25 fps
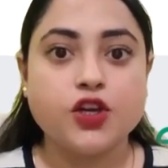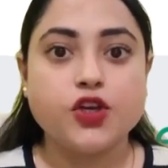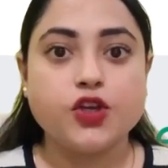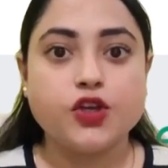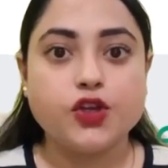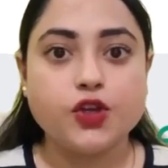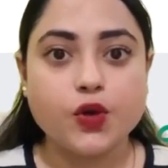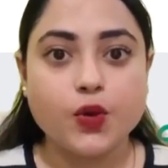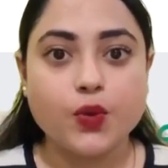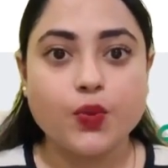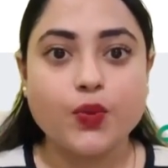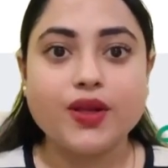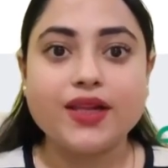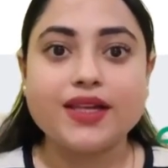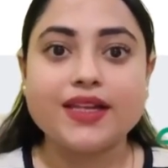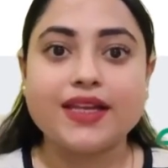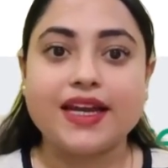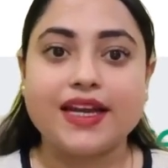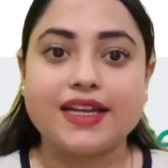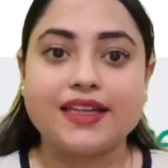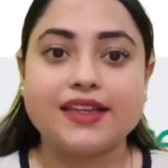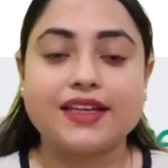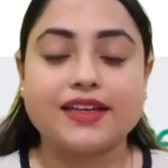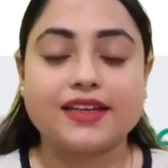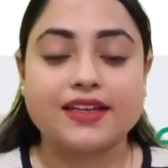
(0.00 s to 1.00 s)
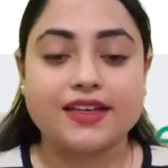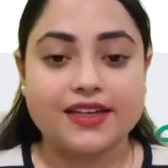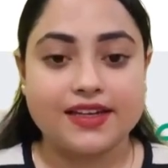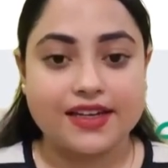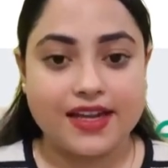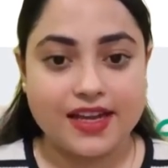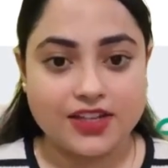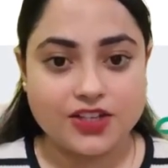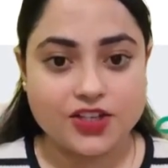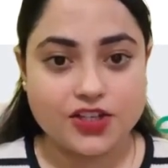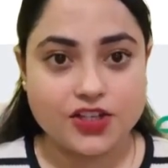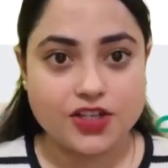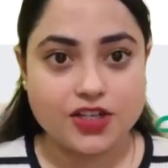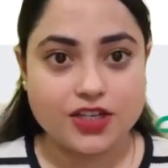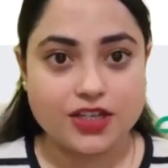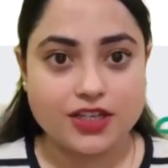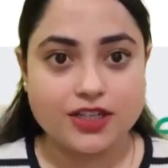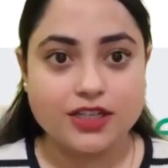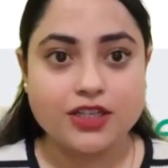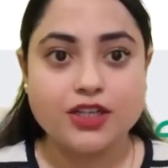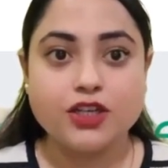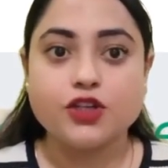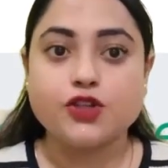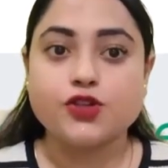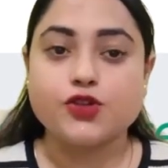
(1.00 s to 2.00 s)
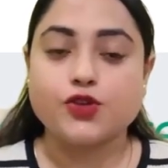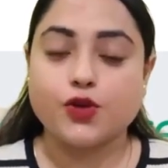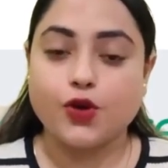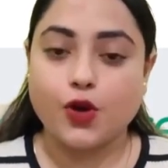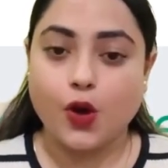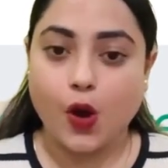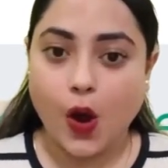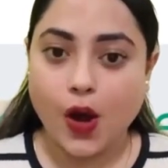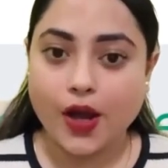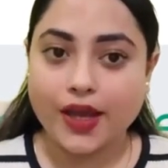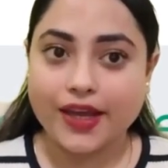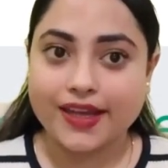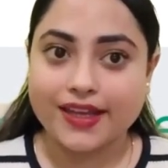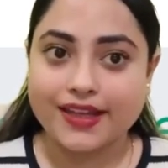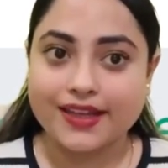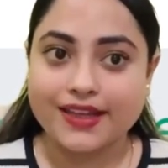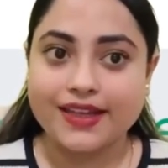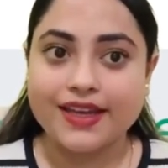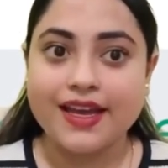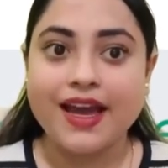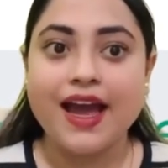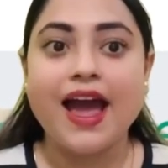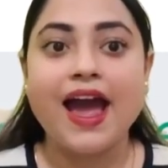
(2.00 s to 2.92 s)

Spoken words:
you will get the credential to log in